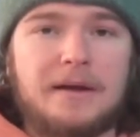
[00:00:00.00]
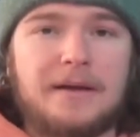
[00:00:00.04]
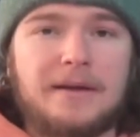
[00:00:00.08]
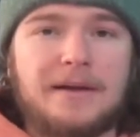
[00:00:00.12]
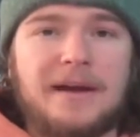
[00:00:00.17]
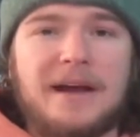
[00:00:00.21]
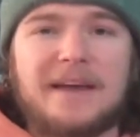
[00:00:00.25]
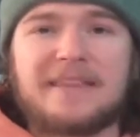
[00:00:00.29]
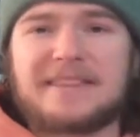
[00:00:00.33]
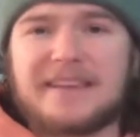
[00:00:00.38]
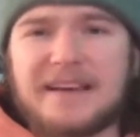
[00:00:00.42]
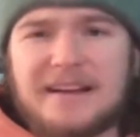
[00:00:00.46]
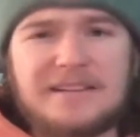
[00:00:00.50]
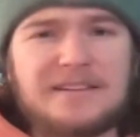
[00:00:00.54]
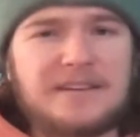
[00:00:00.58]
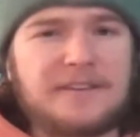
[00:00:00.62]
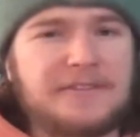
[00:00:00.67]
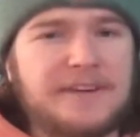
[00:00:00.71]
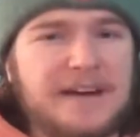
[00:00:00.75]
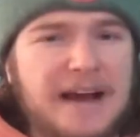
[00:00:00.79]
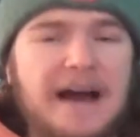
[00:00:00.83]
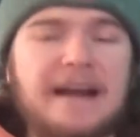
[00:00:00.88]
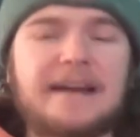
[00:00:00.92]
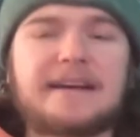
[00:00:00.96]
And things
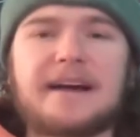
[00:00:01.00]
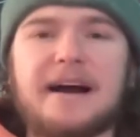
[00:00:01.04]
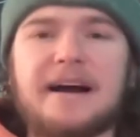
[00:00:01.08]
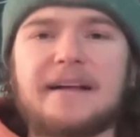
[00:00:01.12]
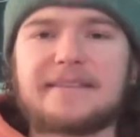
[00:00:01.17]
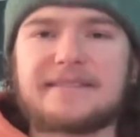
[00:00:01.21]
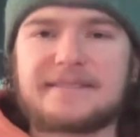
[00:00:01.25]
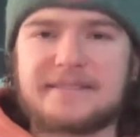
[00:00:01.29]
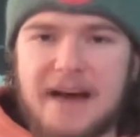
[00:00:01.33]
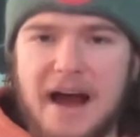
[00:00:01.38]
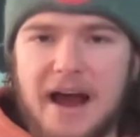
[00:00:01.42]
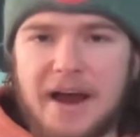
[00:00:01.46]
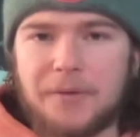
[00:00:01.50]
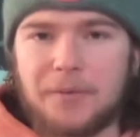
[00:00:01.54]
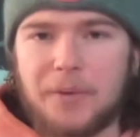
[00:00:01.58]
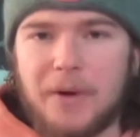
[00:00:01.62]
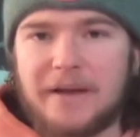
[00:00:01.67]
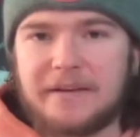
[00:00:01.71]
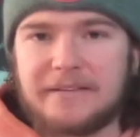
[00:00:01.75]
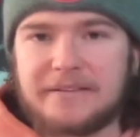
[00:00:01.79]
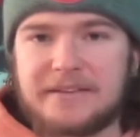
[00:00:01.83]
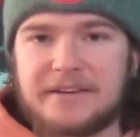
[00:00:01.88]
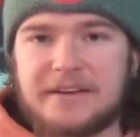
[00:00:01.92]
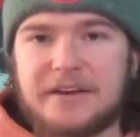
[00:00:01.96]
have kind of gone
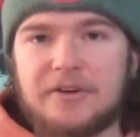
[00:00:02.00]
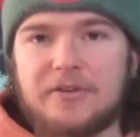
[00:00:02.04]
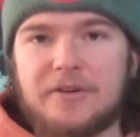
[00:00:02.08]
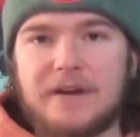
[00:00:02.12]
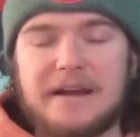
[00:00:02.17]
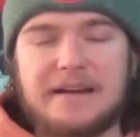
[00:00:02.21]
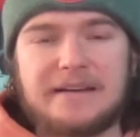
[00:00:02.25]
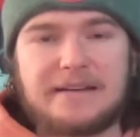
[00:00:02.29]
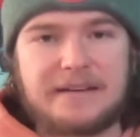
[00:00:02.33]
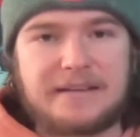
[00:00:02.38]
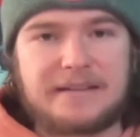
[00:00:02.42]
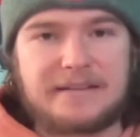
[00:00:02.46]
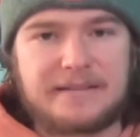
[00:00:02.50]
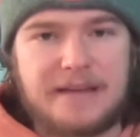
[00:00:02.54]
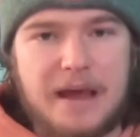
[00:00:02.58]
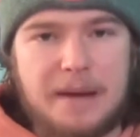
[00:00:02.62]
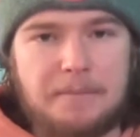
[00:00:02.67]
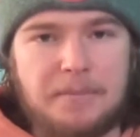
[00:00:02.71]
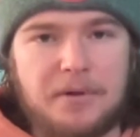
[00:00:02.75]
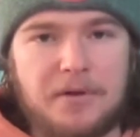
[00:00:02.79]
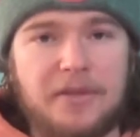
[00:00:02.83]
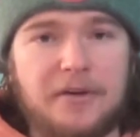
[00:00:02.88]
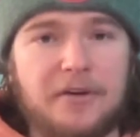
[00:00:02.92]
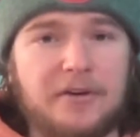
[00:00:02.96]
sideways here in
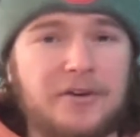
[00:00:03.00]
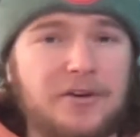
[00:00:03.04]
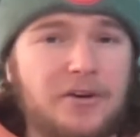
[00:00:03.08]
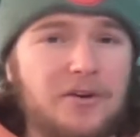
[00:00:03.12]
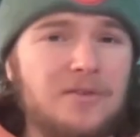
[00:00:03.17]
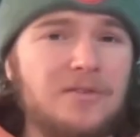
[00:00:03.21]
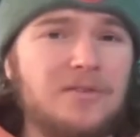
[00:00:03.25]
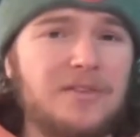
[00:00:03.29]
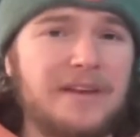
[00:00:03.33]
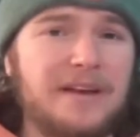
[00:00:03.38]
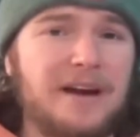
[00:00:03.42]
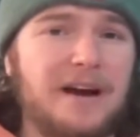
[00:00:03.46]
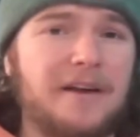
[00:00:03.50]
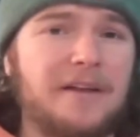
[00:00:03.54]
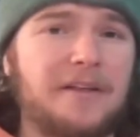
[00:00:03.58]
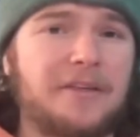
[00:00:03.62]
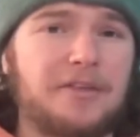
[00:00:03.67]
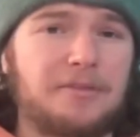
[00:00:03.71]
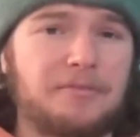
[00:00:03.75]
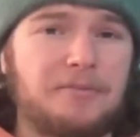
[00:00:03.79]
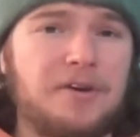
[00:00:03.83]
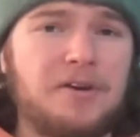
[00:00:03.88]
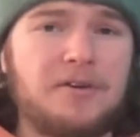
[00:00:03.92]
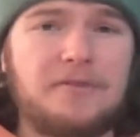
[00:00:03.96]
December. They're currently on a
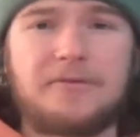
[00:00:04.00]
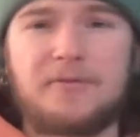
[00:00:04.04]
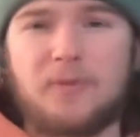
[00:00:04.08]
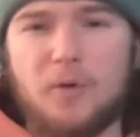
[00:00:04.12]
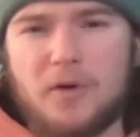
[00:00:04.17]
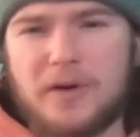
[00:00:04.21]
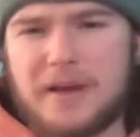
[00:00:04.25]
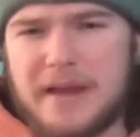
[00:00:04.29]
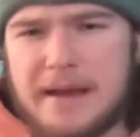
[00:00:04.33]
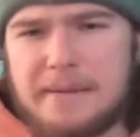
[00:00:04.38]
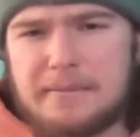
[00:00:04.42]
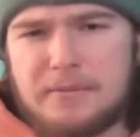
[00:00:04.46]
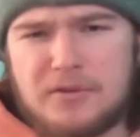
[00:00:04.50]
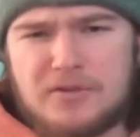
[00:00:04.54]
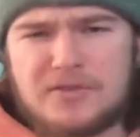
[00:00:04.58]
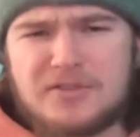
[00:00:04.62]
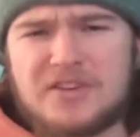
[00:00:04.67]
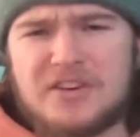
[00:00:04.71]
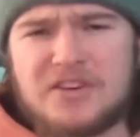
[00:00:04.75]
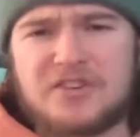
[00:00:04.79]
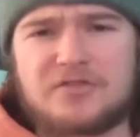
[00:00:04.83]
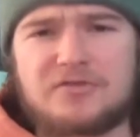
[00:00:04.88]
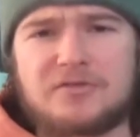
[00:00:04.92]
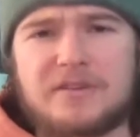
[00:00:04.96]
3 or 4-game
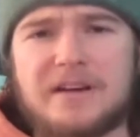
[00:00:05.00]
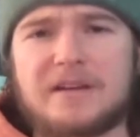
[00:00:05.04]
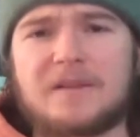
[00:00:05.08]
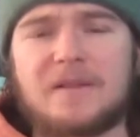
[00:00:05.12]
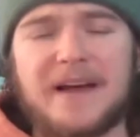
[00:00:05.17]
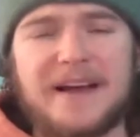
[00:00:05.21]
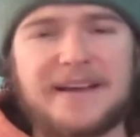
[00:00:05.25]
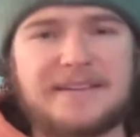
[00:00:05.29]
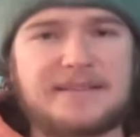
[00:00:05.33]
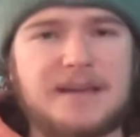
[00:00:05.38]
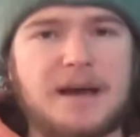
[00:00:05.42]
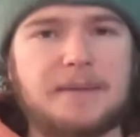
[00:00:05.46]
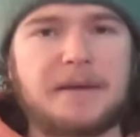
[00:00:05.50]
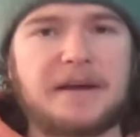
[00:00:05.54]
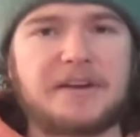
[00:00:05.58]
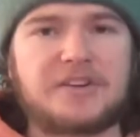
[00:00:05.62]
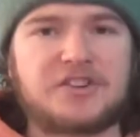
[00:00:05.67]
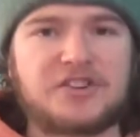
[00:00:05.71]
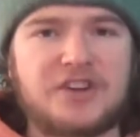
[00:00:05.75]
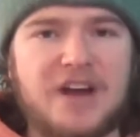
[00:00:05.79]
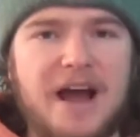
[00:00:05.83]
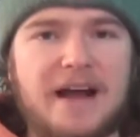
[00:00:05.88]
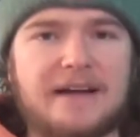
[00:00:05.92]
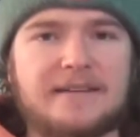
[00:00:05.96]
losing streak, last time I
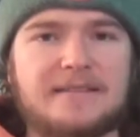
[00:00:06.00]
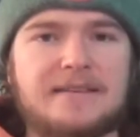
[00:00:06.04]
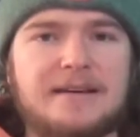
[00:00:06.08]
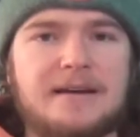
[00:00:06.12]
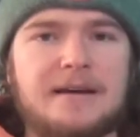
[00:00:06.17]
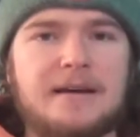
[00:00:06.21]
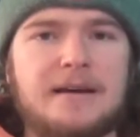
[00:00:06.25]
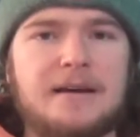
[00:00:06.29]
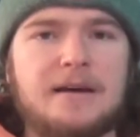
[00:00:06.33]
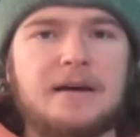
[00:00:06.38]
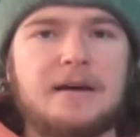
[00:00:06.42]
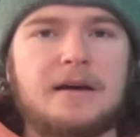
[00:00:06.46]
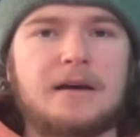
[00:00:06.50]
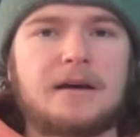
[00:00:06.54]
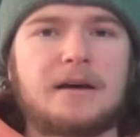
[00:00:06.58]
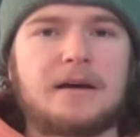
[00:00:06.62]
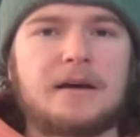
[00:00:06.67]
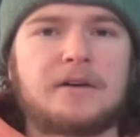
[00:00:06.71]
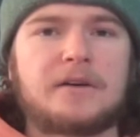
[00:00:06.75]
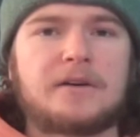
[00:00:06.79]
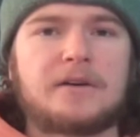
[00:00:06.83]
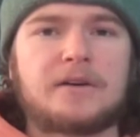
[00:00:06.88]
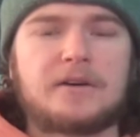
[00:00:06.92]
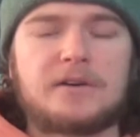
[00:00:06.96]
checked.
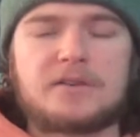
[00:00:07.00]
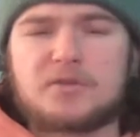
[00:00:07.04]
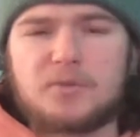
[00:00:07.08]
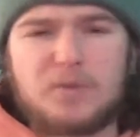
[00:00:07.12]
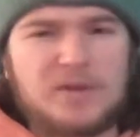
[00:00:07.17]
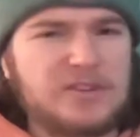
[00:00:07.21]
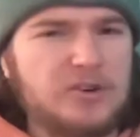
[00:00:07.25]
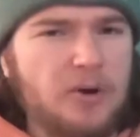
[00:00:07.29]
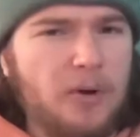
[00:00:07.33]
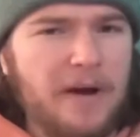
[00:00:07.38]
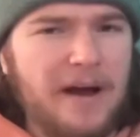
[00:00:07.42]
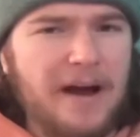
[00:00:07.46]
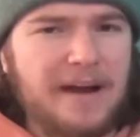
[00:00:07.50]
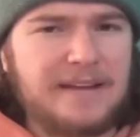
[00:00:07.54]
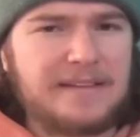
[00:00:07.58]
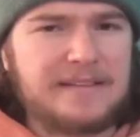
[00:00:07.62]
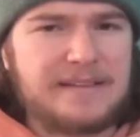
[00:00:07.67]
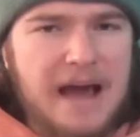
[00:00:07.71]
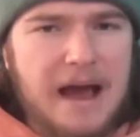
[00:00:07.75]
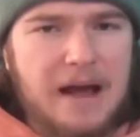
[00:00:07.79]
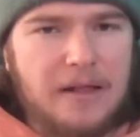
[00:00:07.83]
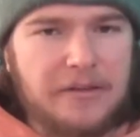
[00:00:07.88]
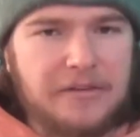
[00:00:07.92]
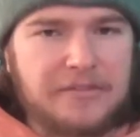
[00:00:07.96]
So what's going on in
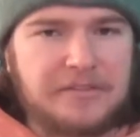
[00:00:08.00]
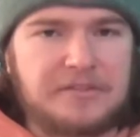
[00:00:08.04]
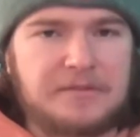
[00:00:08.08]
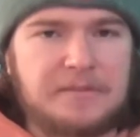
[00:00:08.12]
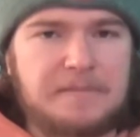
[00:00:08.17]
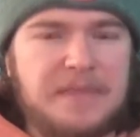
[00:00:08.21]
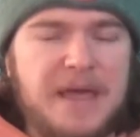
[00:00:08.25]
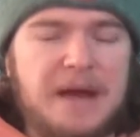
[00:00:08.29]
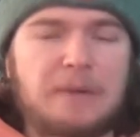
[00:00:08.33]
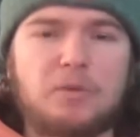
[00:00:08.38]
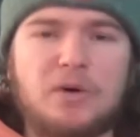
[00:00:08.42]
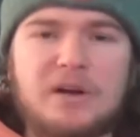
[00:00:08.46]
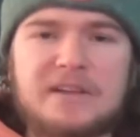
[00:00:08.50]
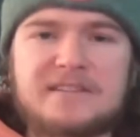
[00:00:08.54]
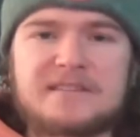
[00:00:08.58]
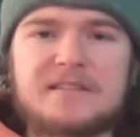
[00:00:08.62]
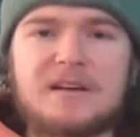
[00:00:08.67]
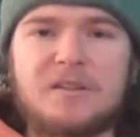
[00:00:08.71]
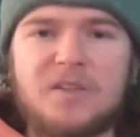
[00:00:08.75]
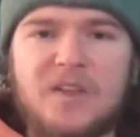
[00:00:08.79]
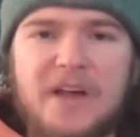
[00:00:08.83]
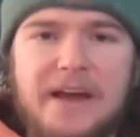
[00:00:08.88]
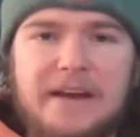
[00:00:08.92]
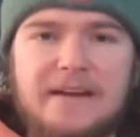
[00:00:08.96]
Dallas? And what's
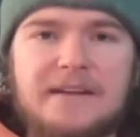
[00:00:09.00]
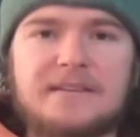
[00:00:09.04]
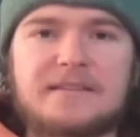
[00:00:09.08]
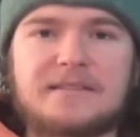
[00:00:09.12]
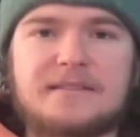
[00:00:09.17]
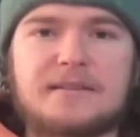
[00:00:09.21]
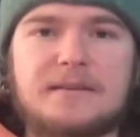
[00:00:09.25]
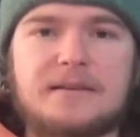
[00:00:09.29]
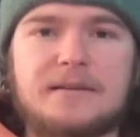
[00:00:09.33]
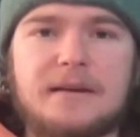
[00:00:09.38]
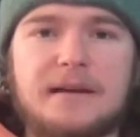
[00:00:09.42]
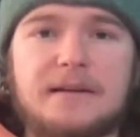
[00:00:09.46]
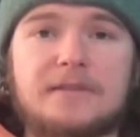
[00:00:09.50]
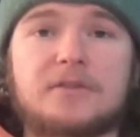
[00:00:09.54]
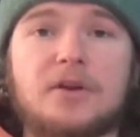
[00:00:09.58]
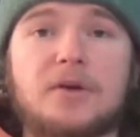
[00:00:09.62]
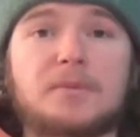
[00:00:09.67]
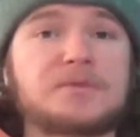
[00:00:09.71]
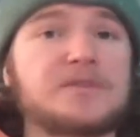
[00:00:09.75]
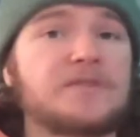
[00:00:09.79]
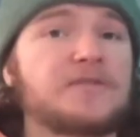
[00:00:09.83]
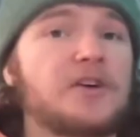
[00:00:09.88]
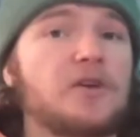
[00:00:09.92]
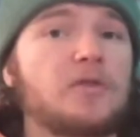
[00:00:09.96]
the latest in
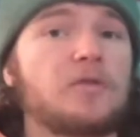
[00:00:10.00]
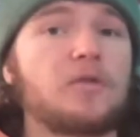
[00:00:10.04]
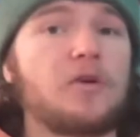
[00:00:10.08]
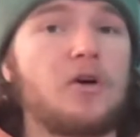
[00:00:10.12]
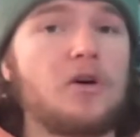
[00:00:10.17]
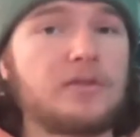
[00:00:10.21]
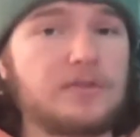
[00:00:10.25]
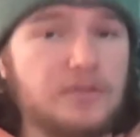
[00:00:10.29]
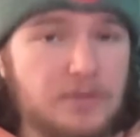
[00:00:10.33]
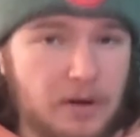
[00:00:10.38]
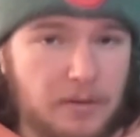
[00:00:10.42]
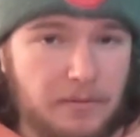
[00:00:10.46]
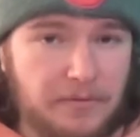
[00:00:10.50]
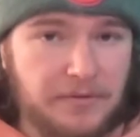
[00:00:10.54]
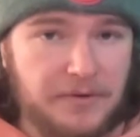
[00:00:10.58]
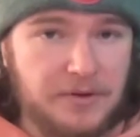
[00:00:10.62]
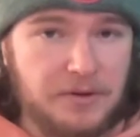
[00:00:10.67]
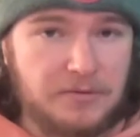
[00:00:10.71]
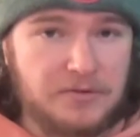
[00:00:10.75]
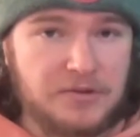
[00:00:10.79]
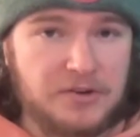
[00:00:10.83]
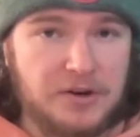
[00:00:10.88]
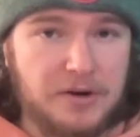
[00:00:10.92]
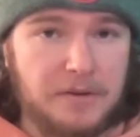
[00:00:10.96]
terms of their long-term
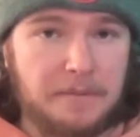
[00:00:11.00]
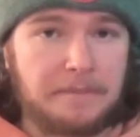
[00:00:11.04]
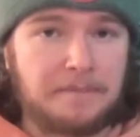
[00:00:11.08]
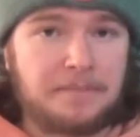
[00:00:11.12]
future?